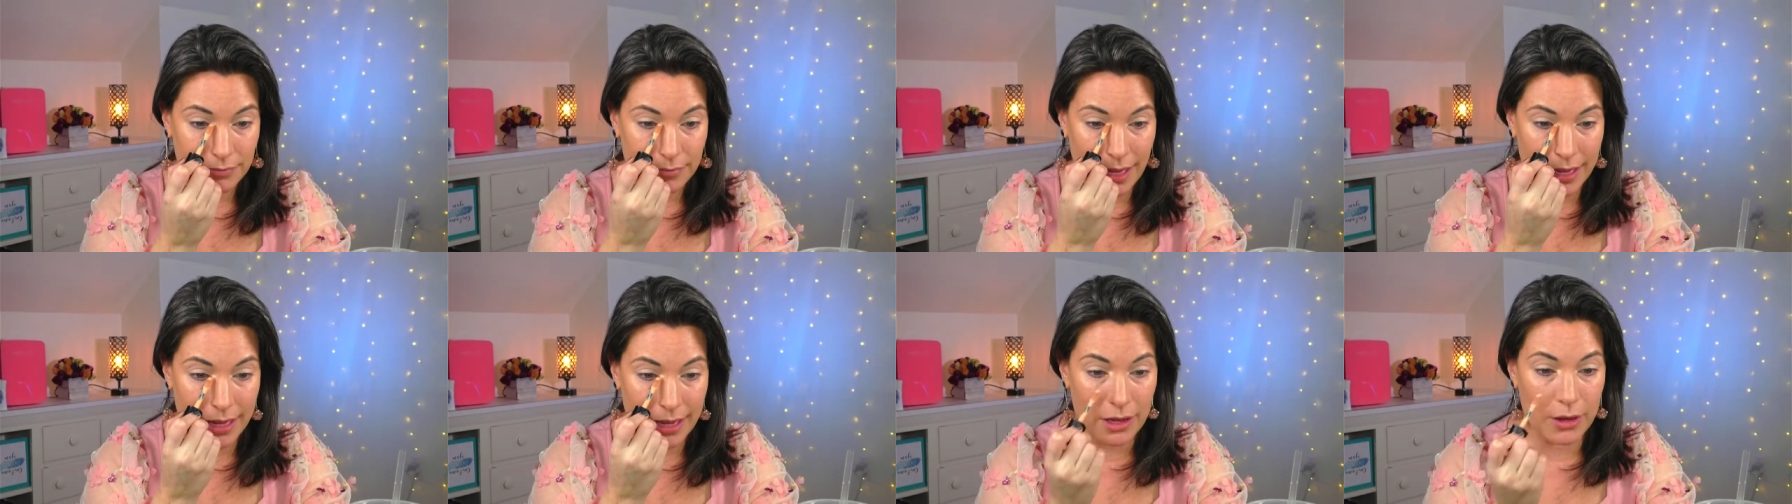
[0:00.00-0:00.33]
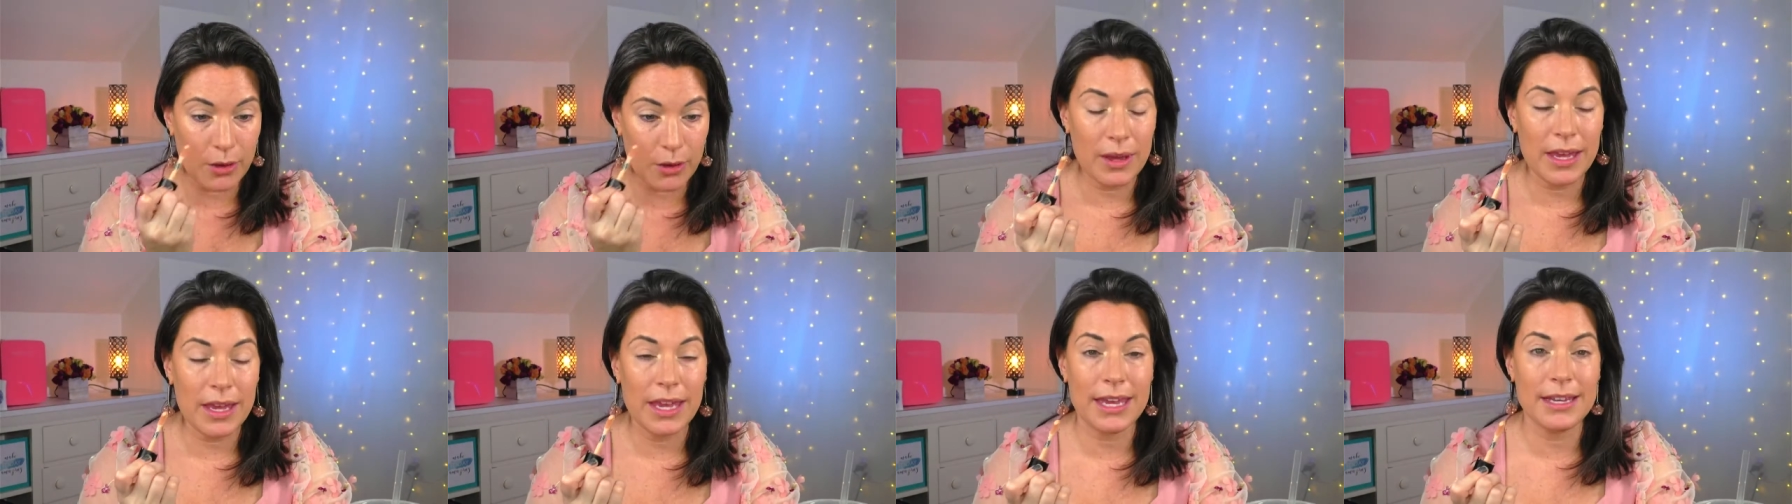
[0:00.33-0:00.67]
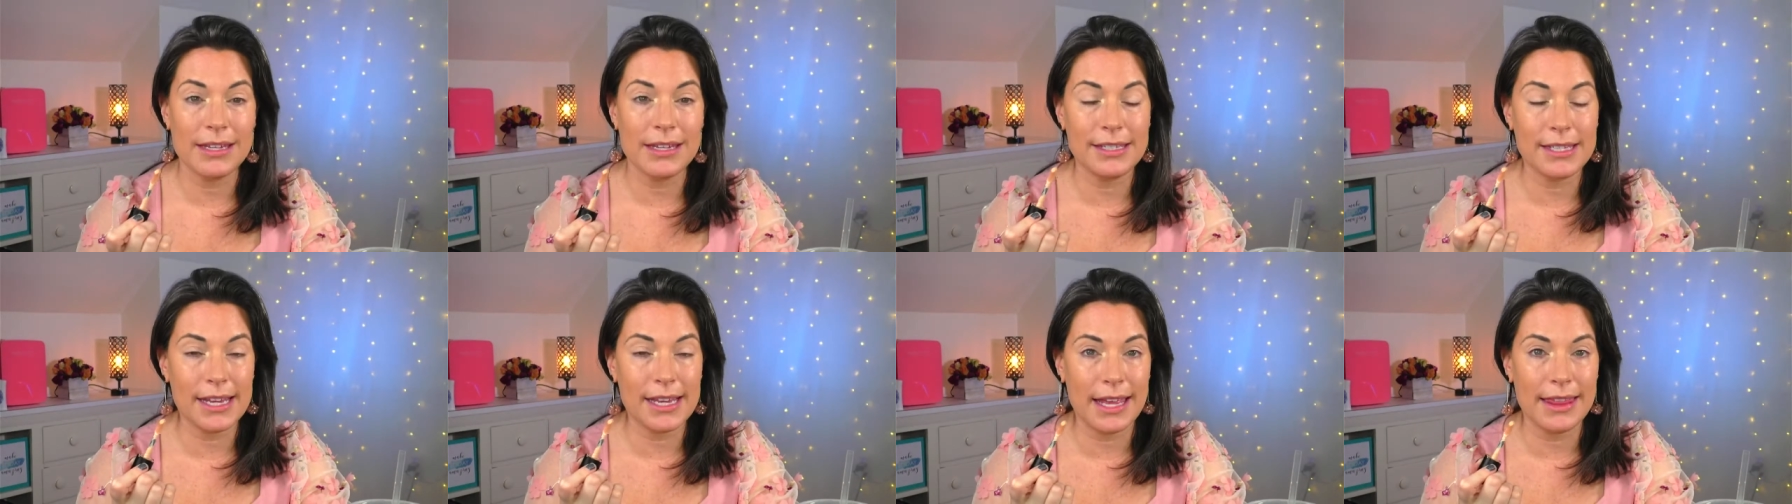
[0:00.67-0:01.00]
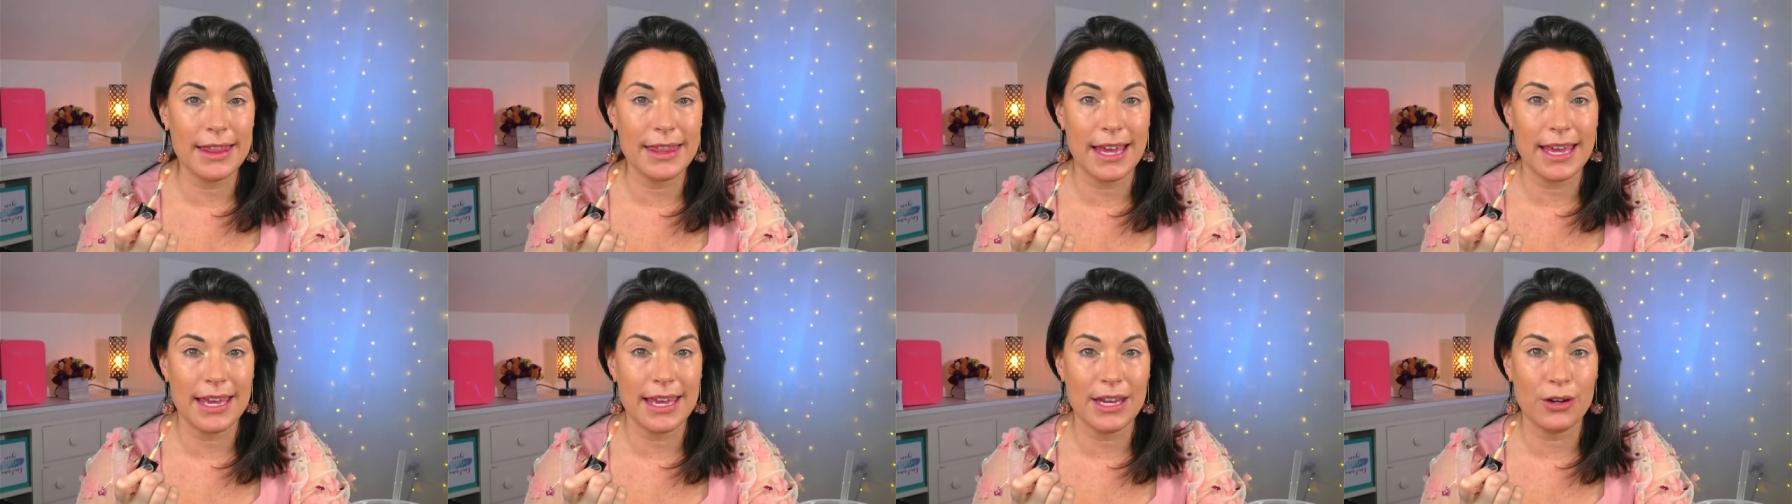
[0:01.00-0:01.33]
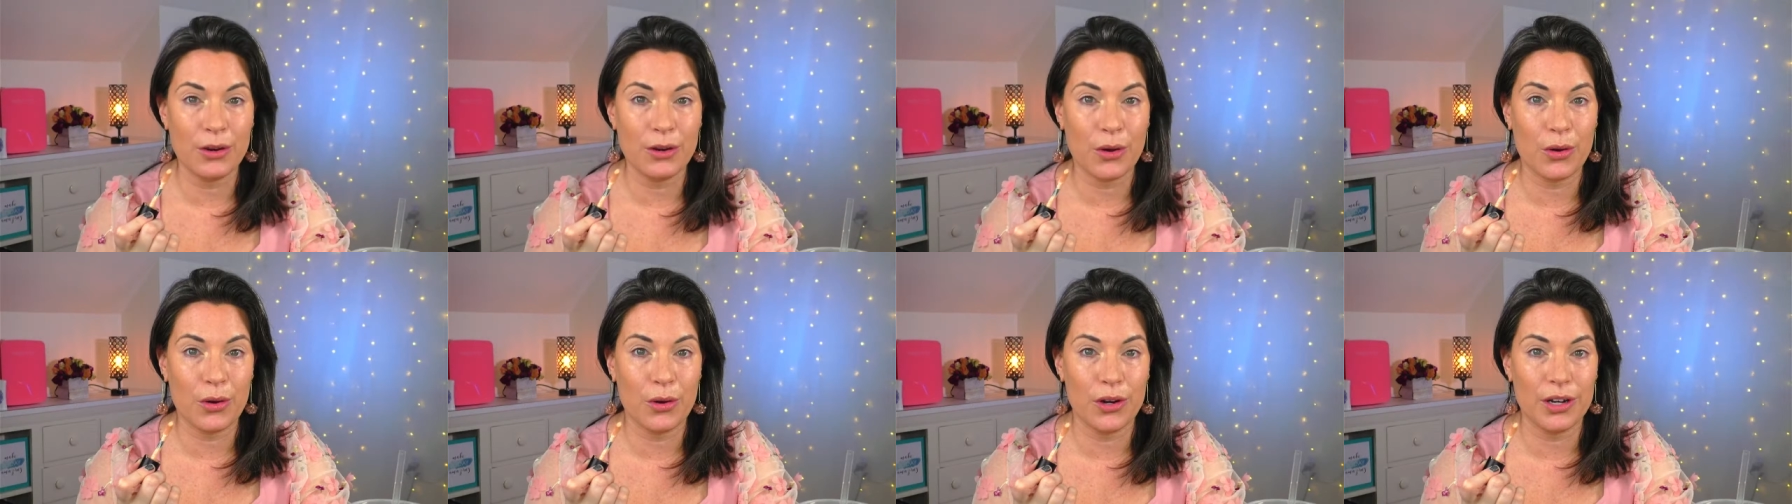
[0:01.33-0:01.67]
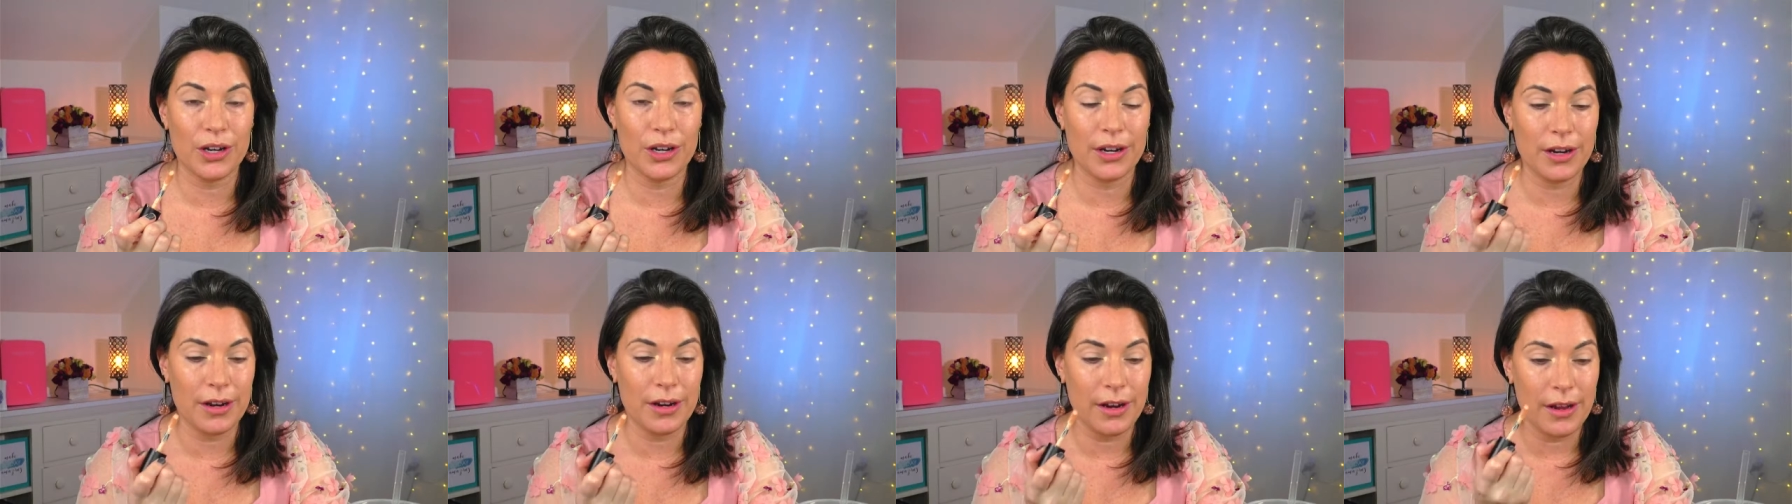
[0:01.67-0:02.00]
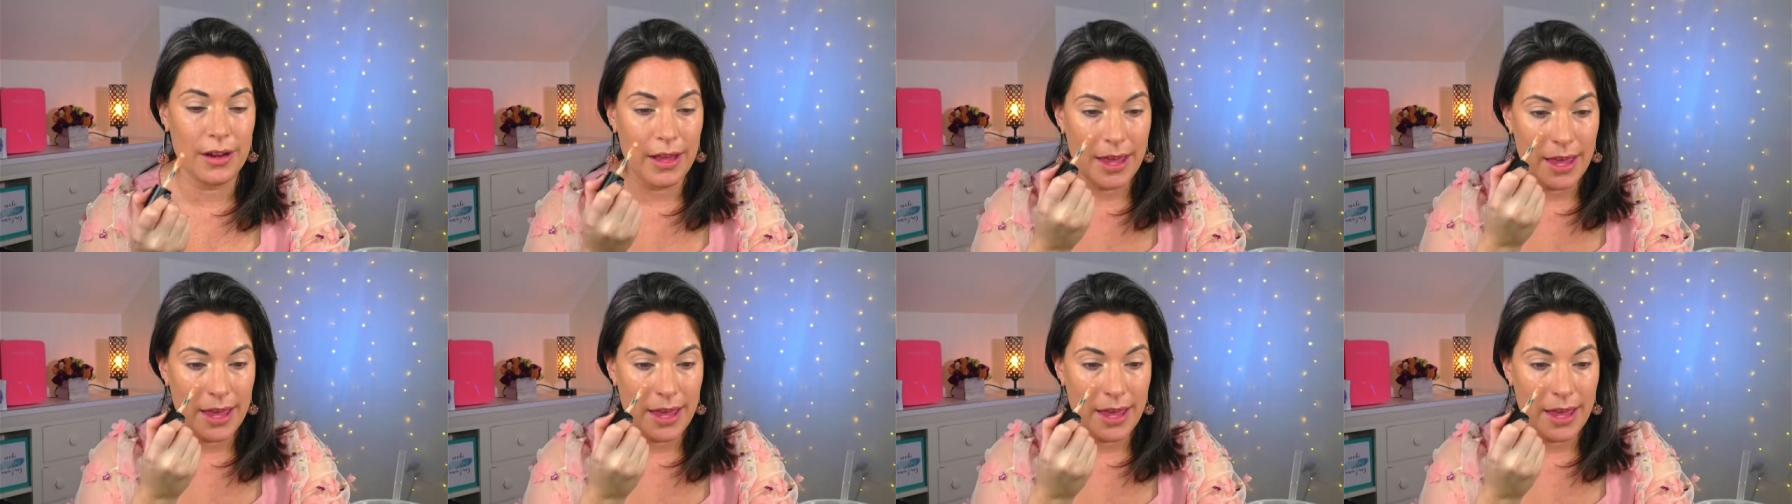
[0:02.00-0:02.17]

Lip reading: I go inside that inner corner